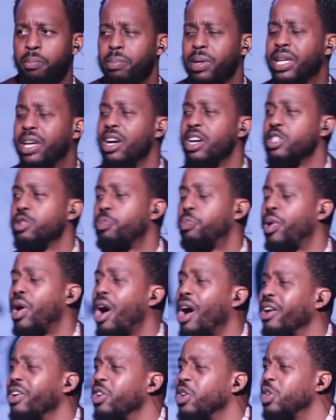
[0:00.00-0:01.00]
Because
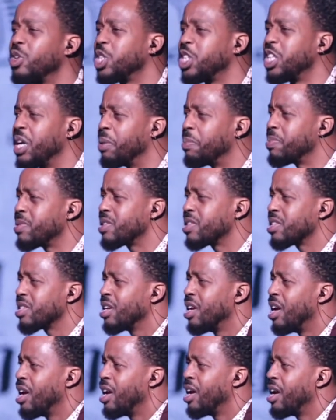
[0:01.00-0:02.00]
partnerships,
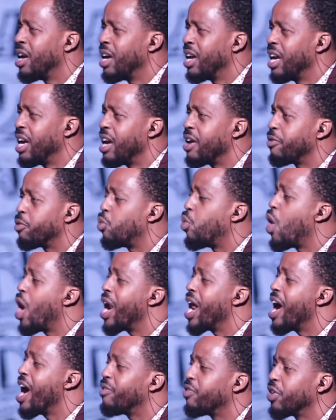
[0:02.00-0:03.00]
if
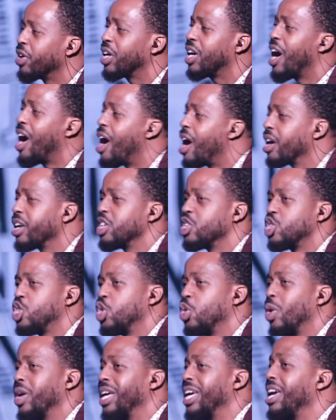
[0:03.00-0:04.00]
whatever God is
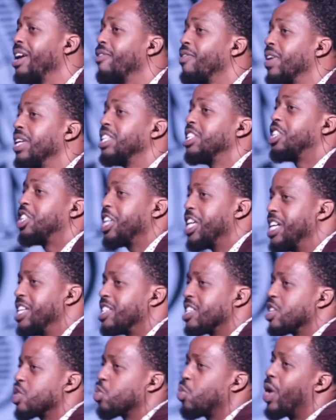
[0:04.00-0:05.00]
doing, even
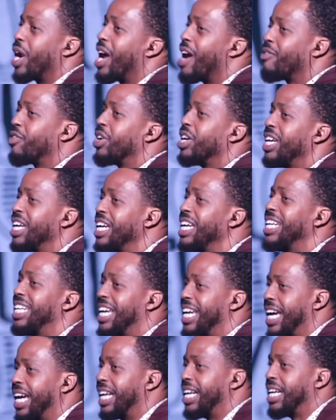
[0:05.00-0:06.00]
Jesus, whatever he
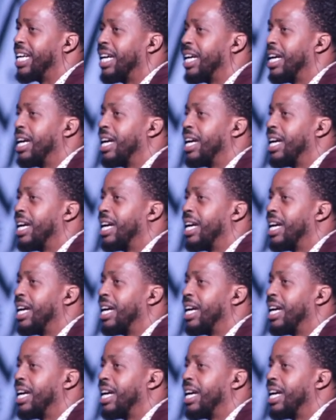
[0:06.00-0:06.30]
did,